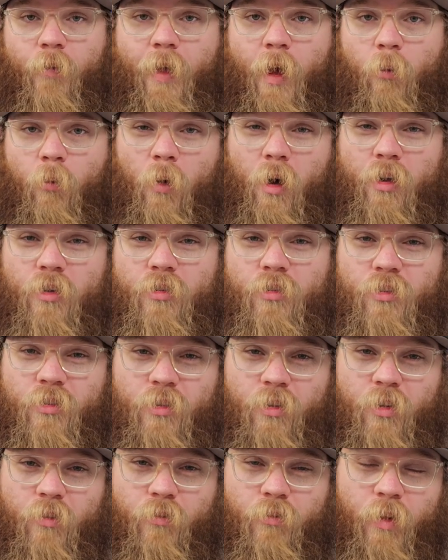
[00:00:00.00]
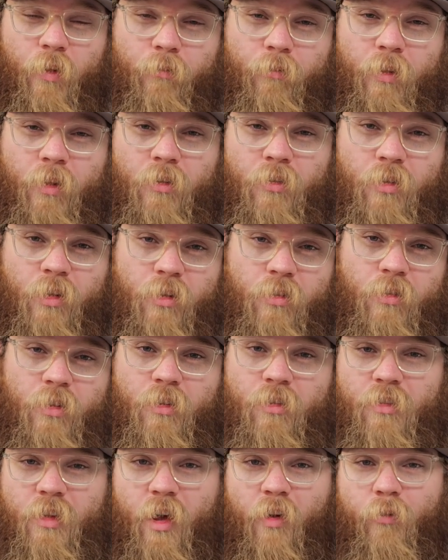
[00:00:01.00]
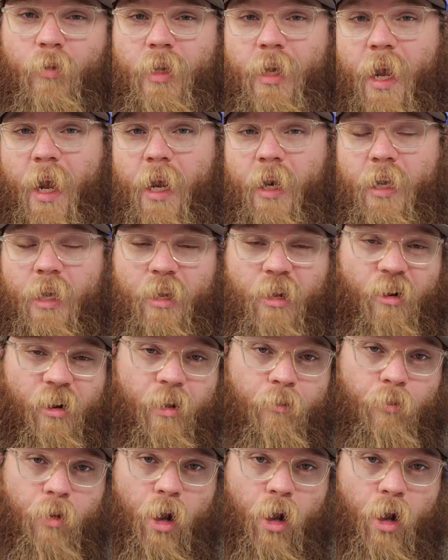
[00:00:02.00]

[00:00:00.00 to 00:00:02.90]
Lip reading: that was $50, $60, $70, $80, even